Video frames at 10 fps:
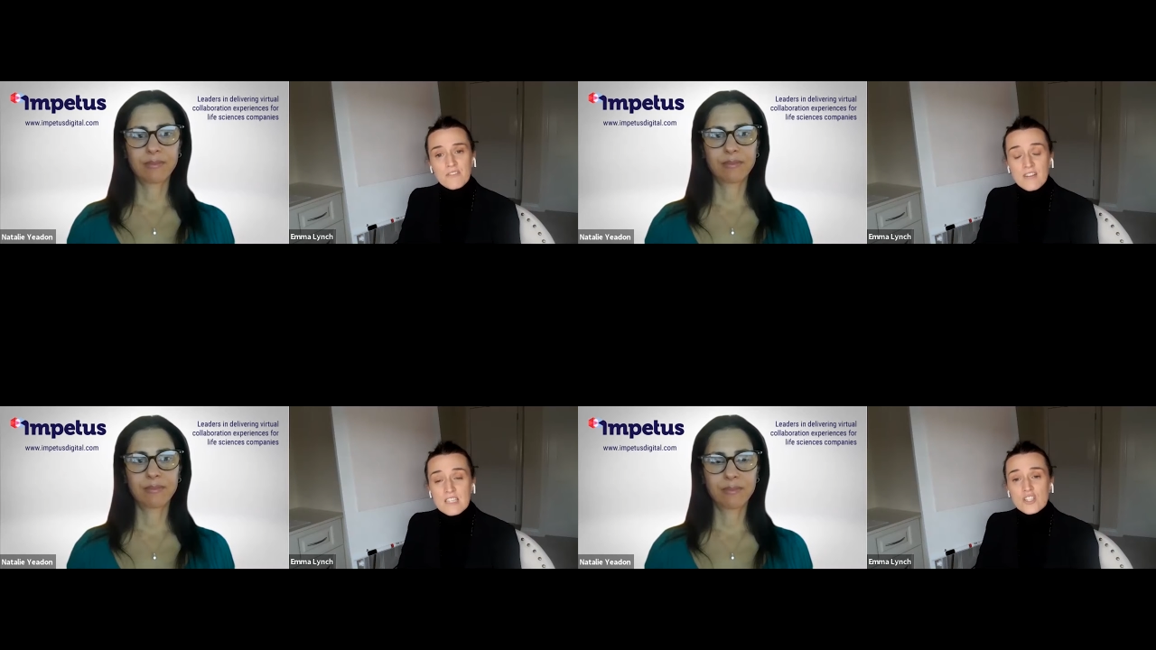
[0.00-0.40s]

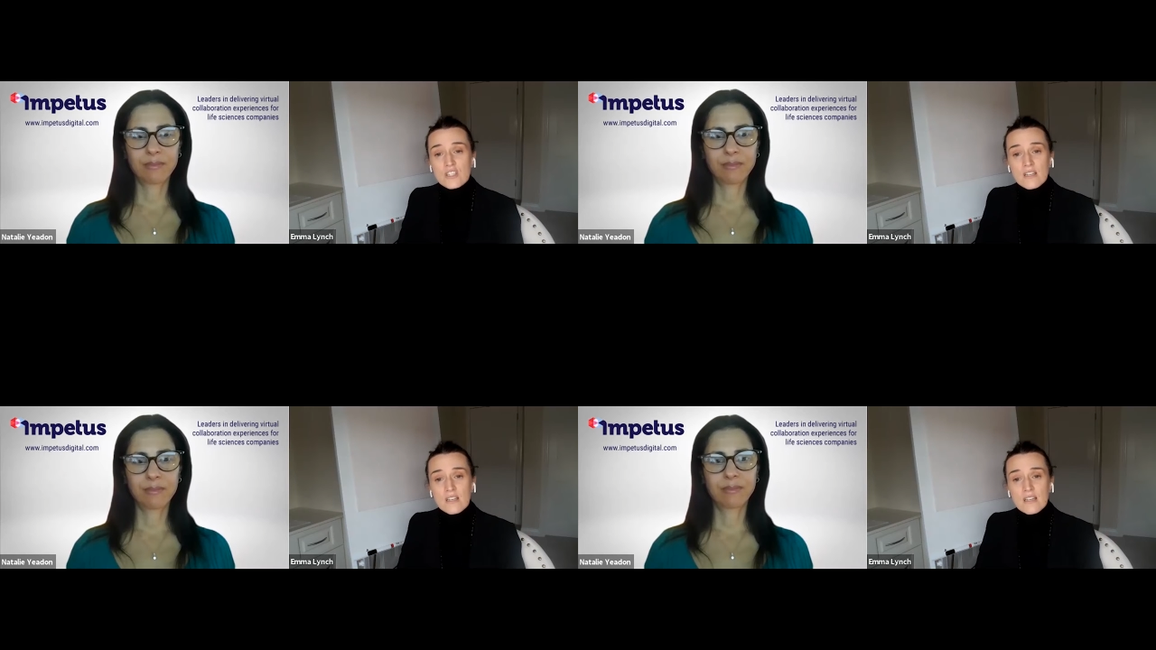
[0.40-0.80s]

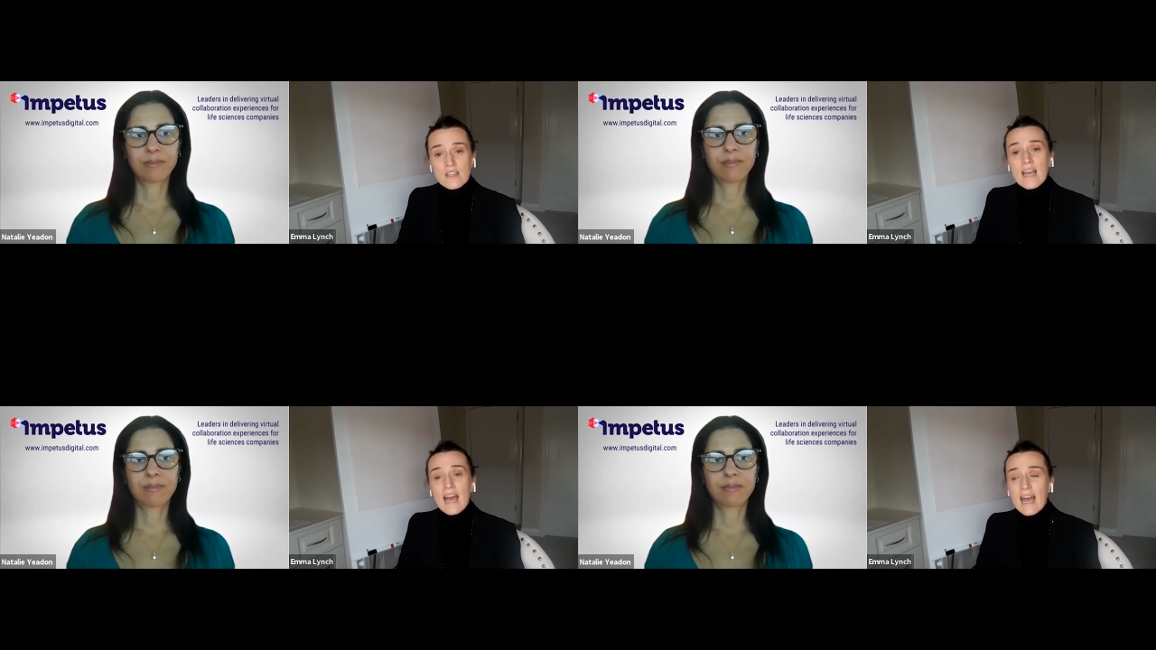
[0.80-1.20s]
Speaker 1: professional
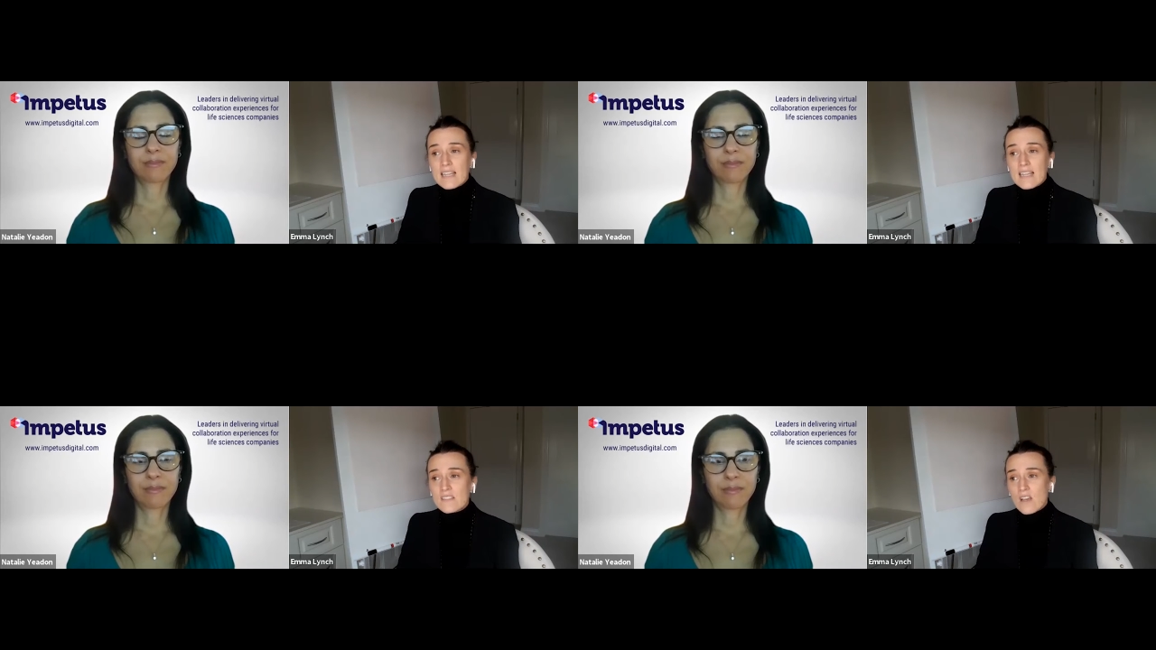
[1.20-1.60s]

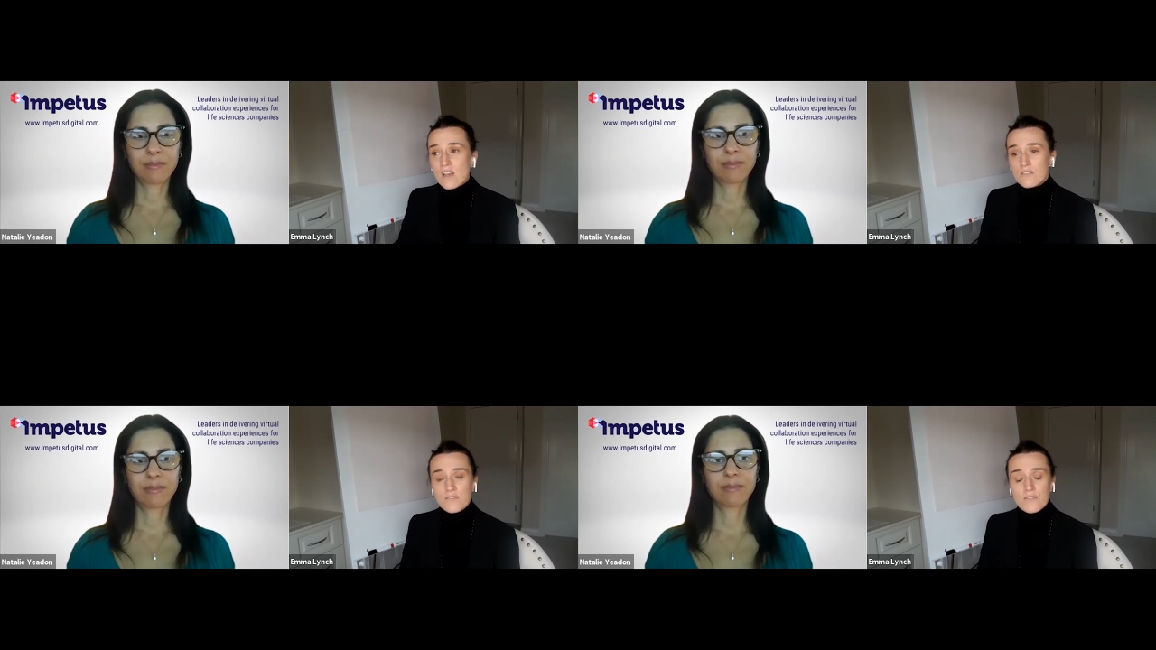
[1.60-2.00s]
and
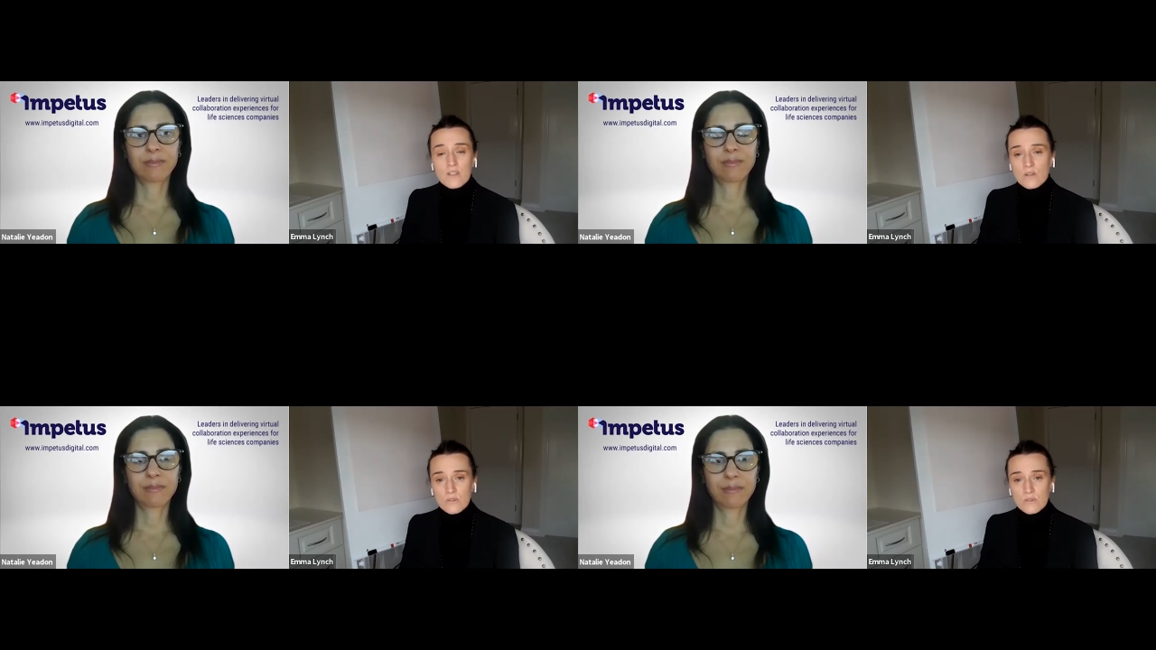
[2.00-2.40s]
of
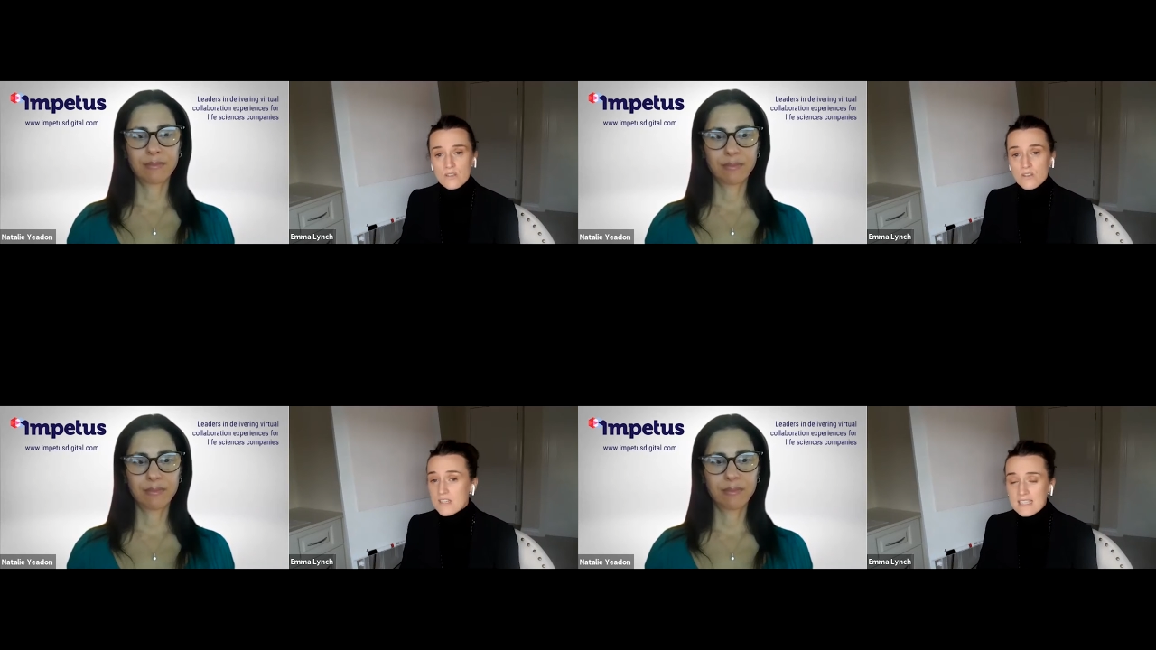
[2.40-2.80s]
you know
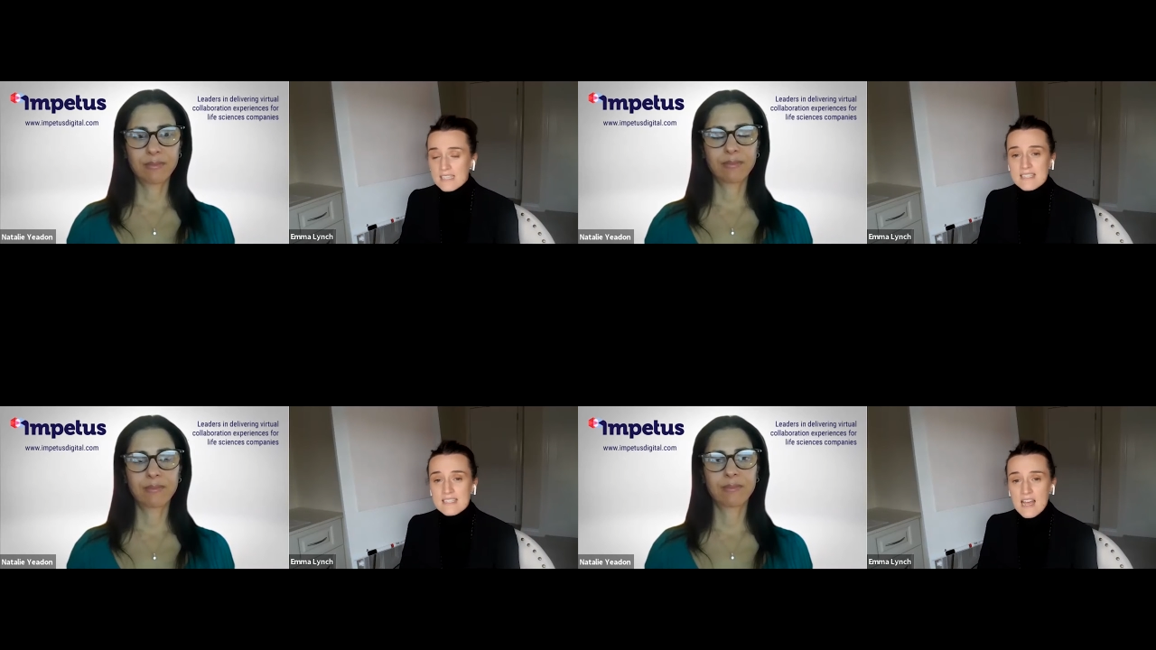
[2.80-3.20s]
the
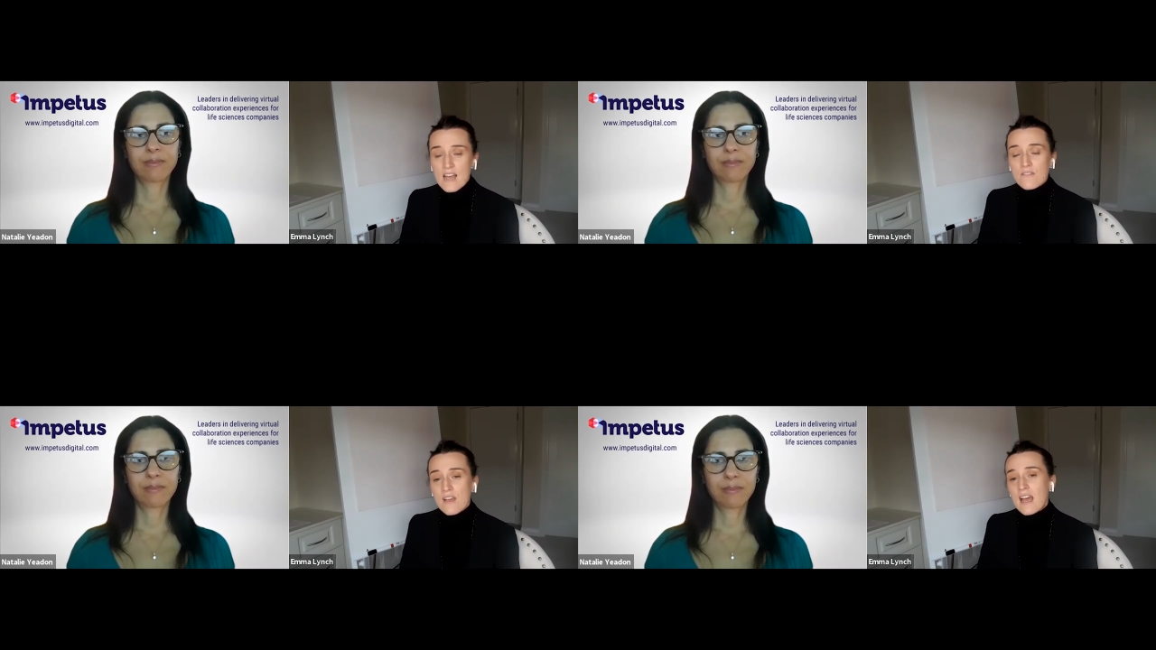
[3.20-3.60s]
nursing
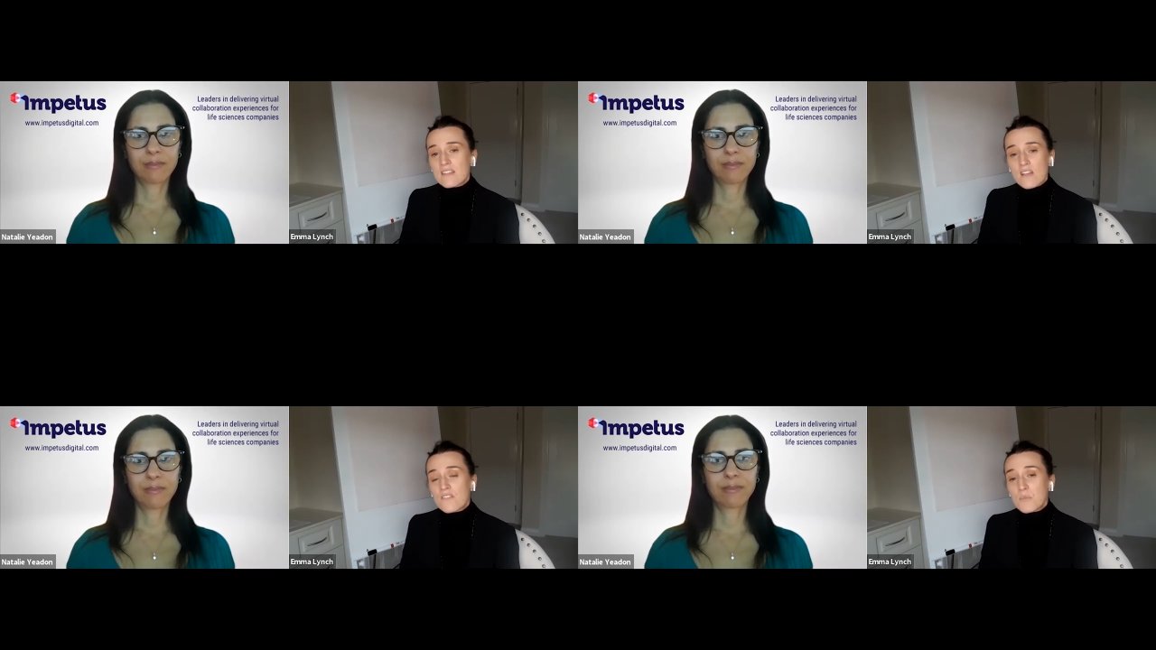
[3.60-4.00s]
staff
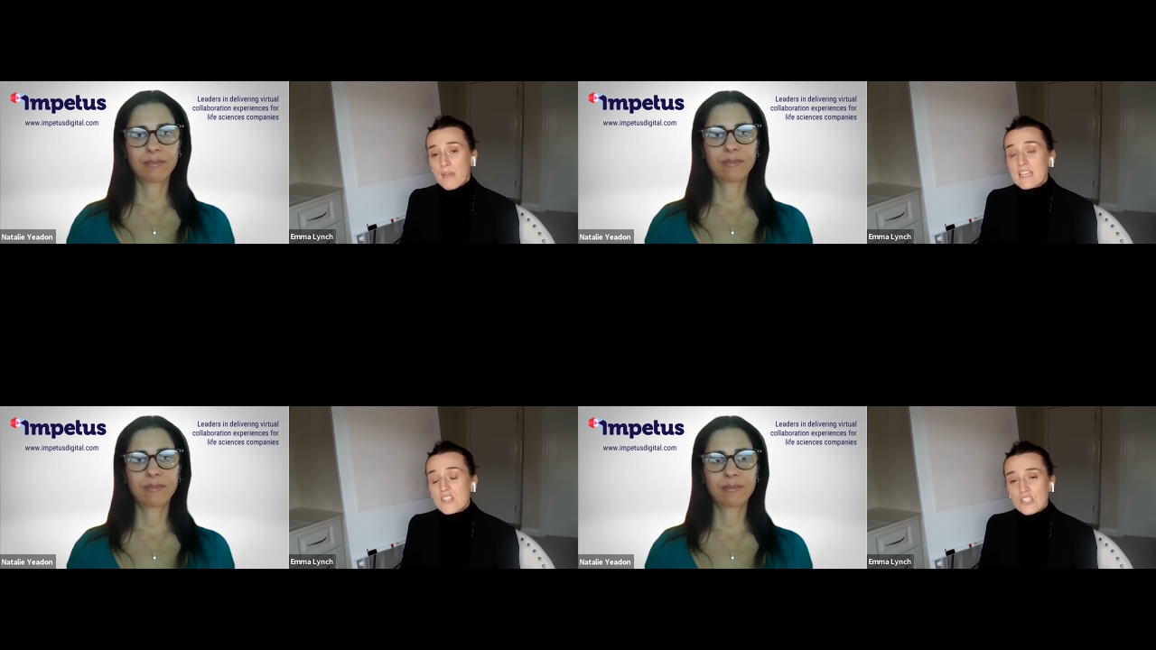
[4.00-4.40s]
and of the
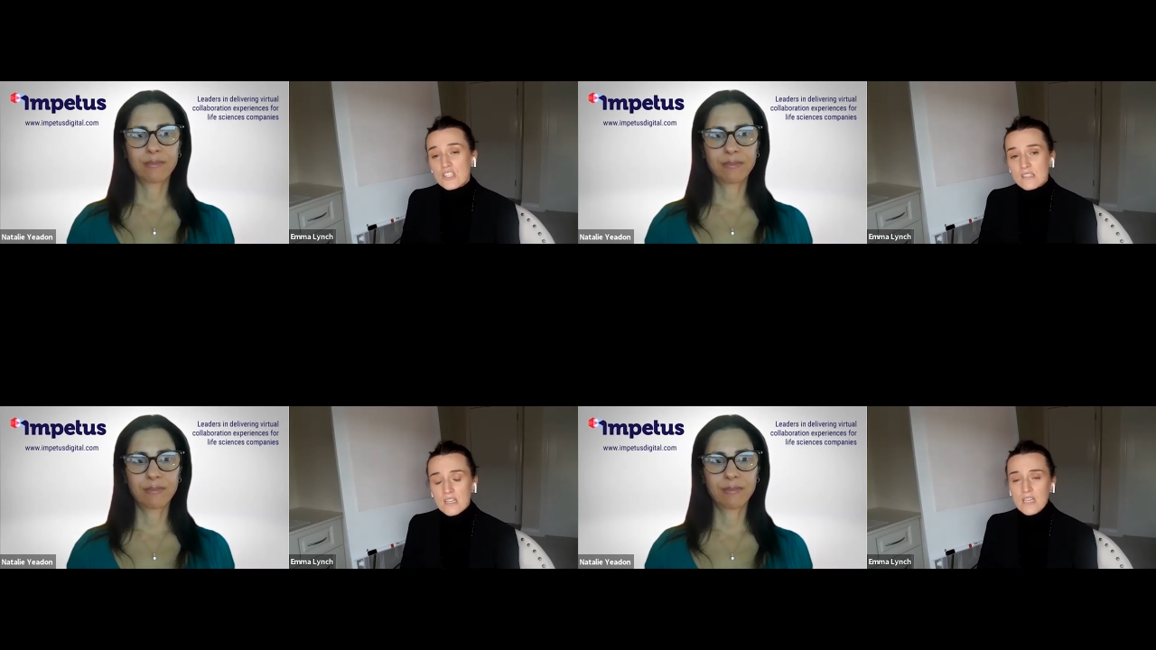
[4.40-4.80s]

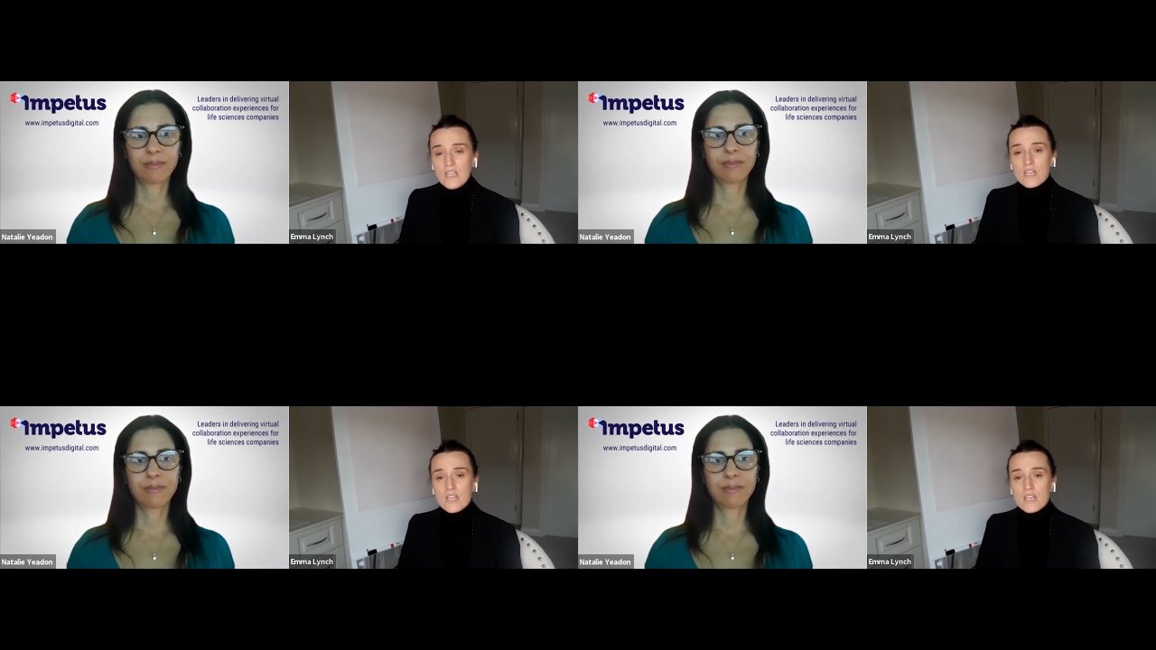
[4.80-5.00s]
patient